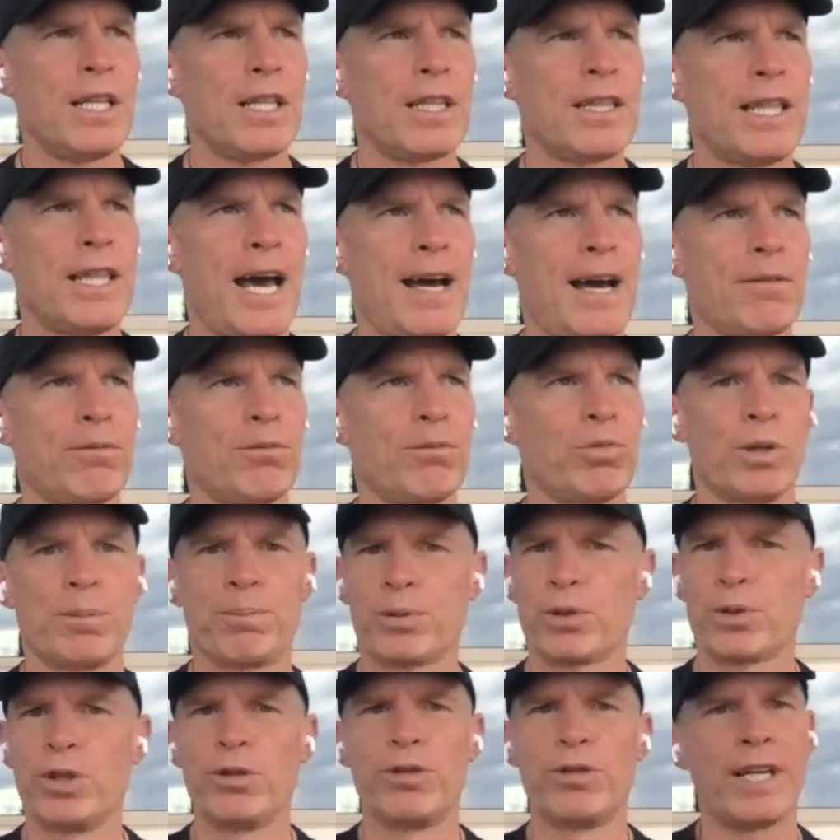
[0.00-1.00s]
that were
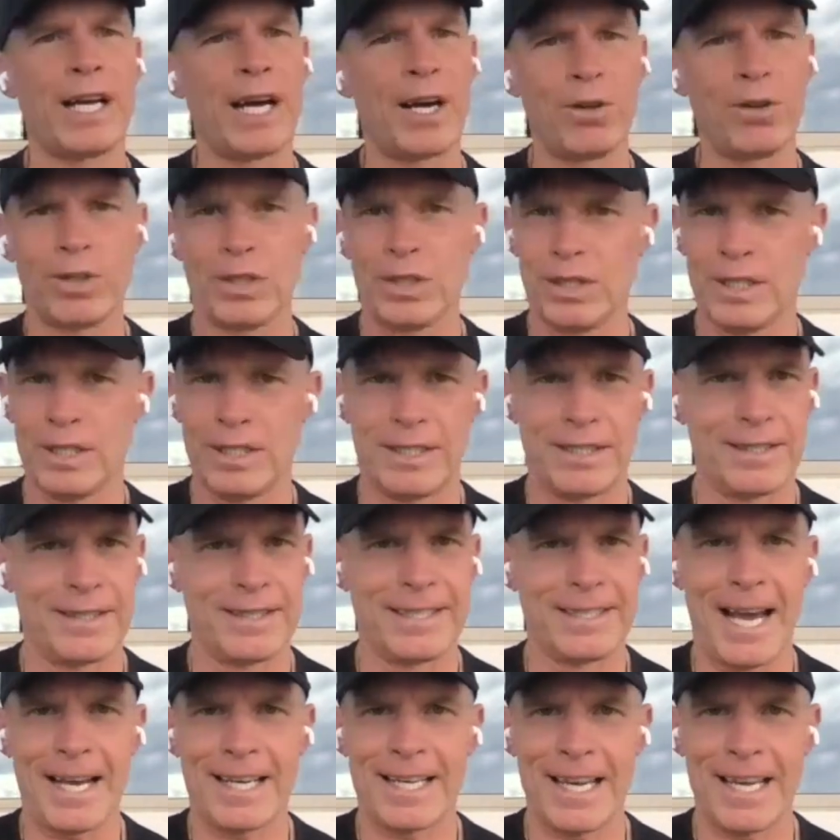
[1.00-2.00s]
proven out
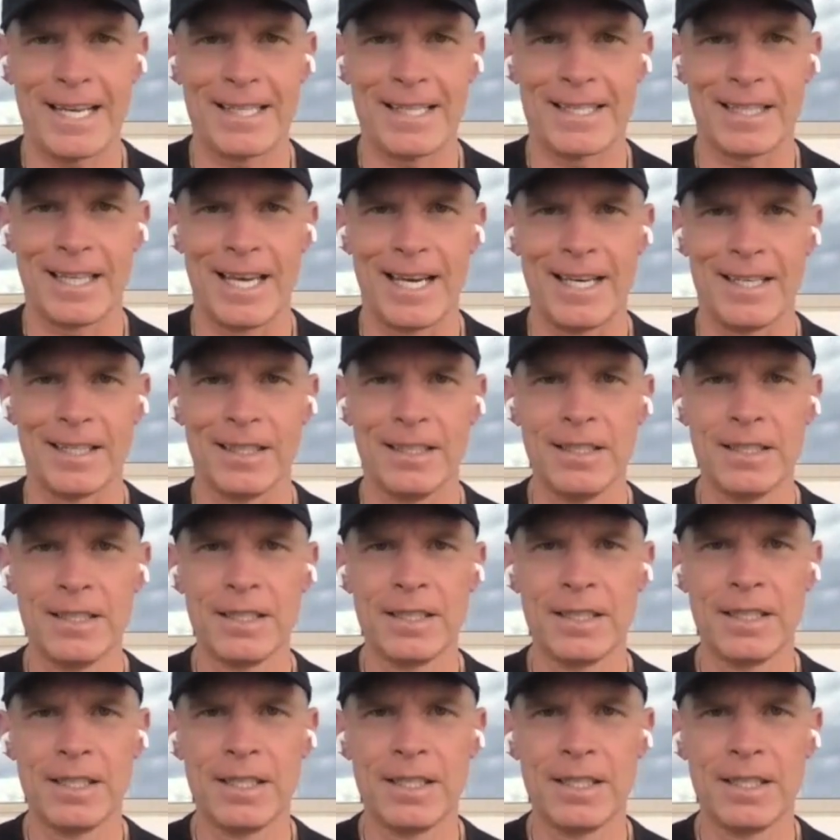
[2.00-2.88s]
decades later